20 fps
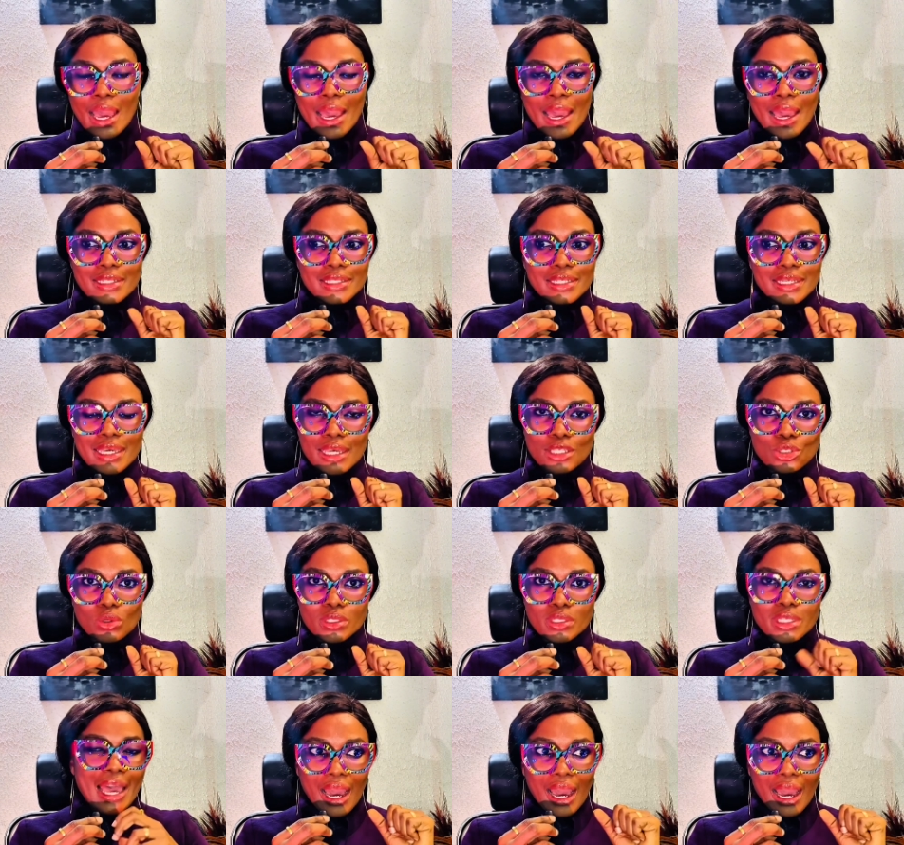And guess
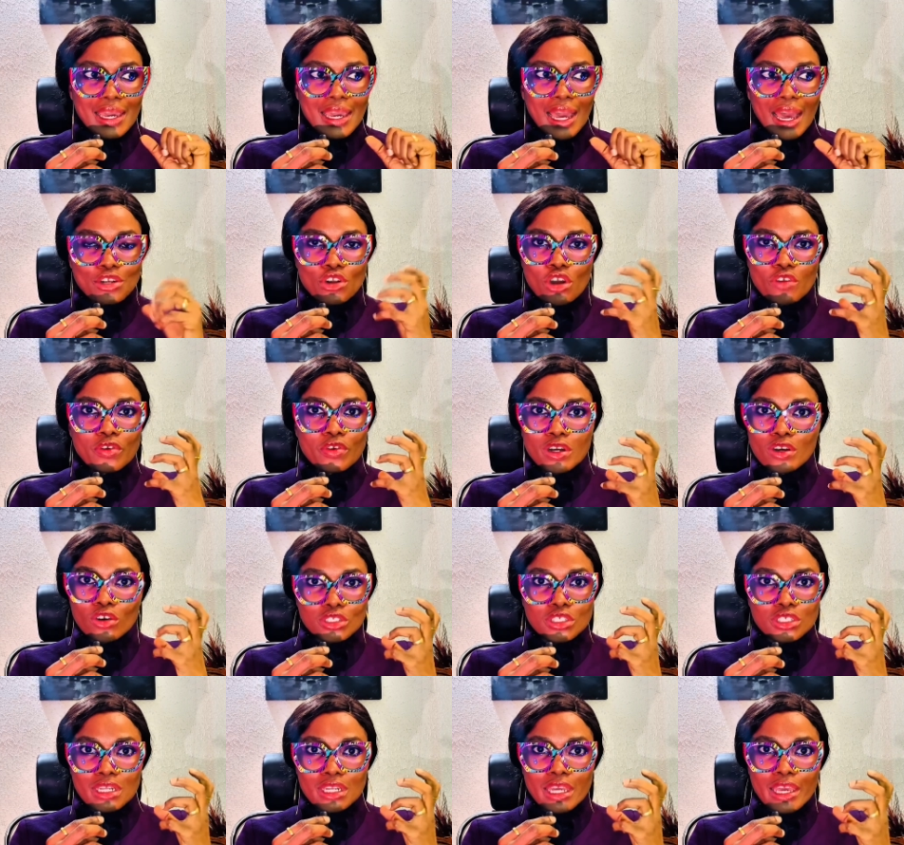what? I had not even
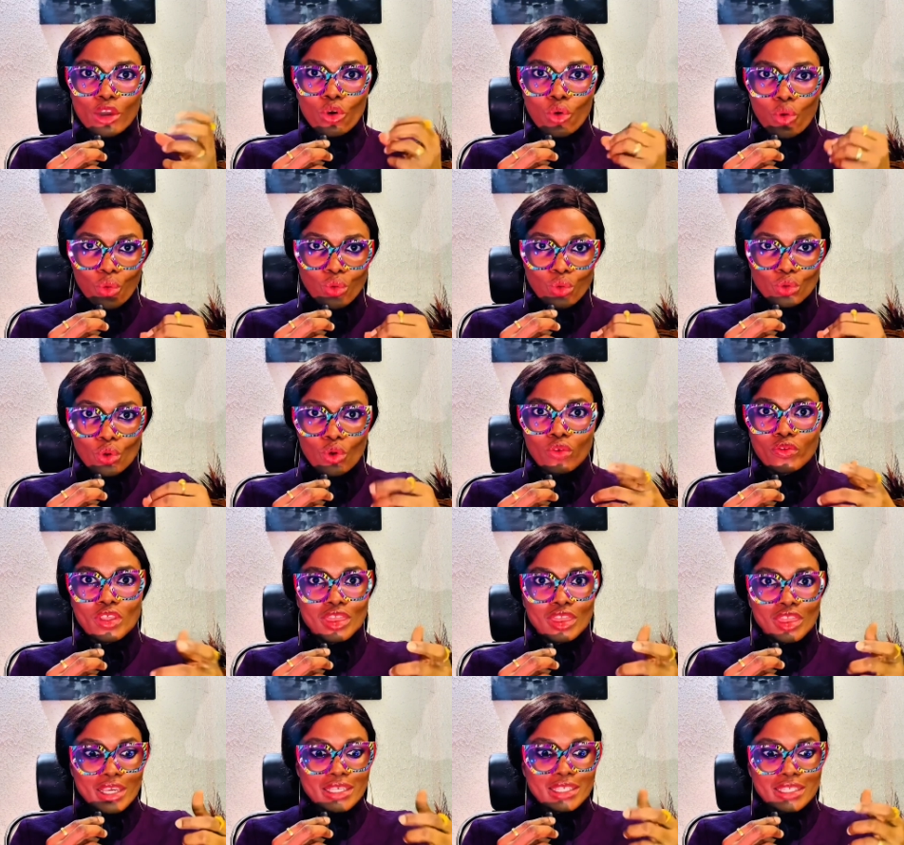gotten a hold of the
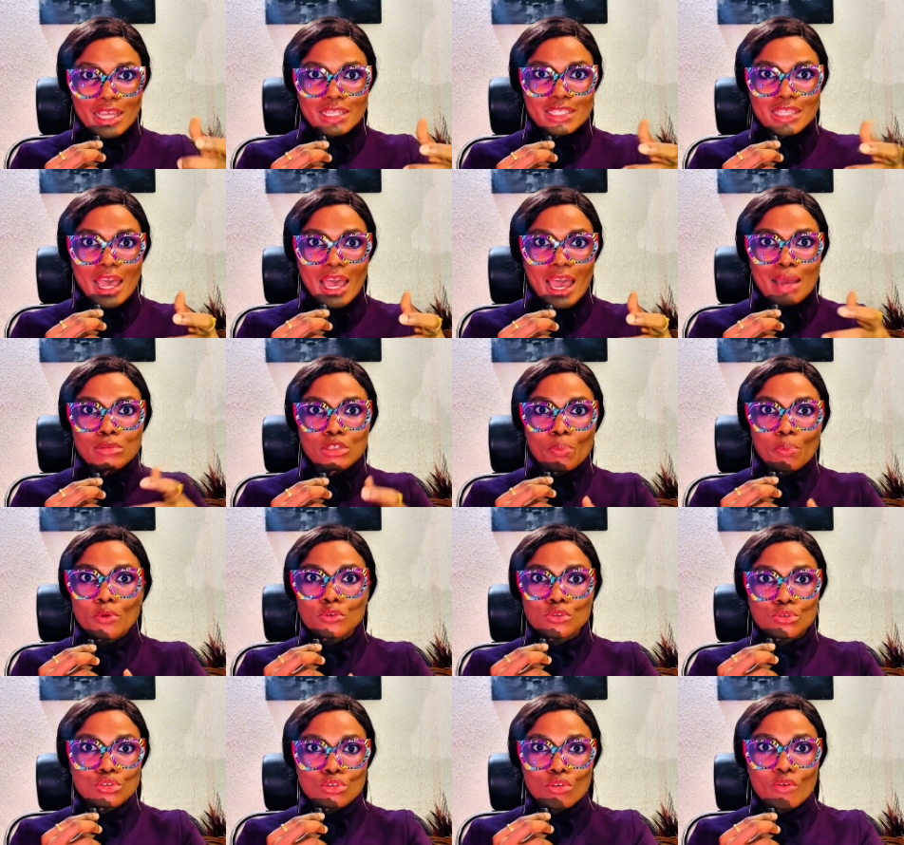things that I'm
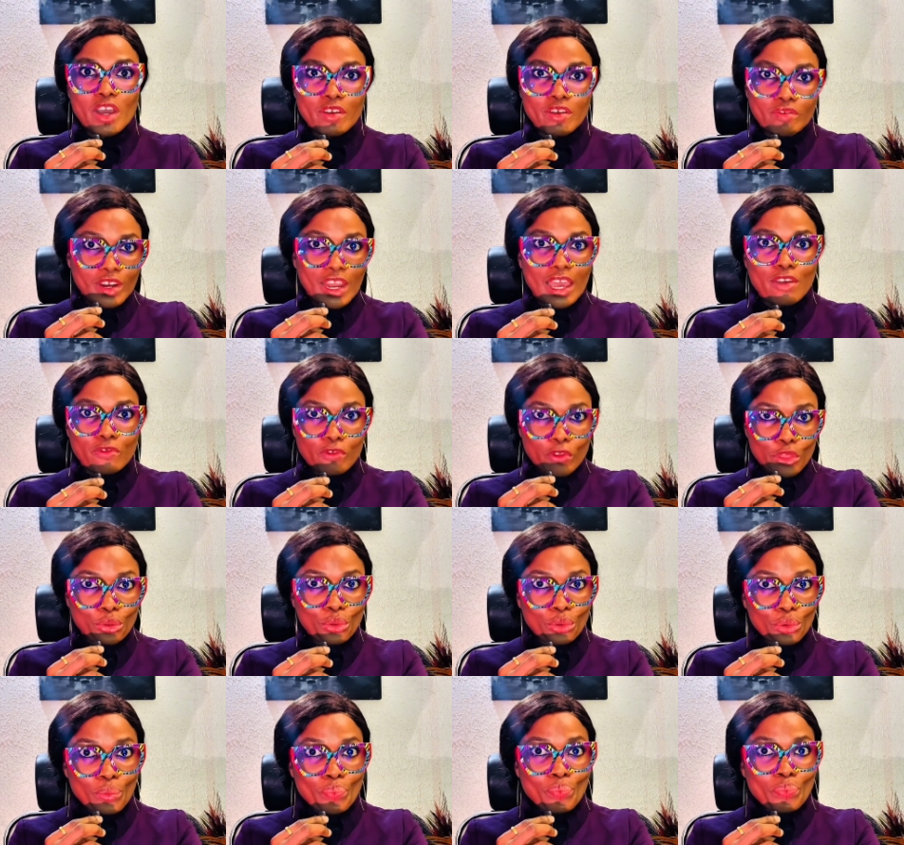supposed to survive life
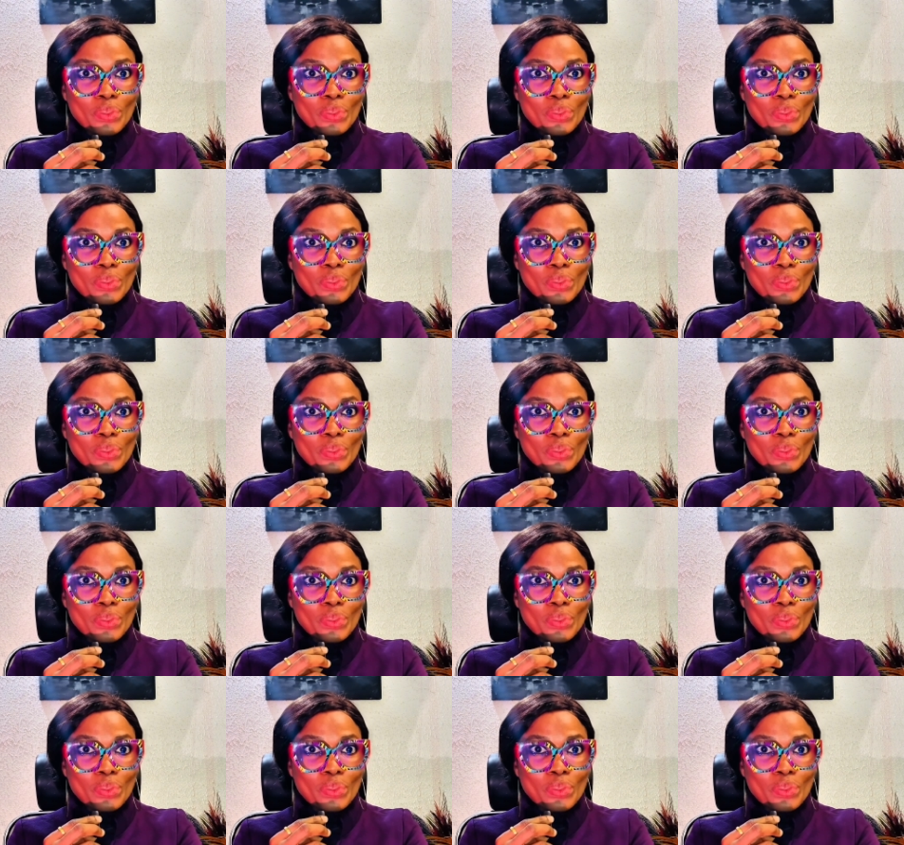through.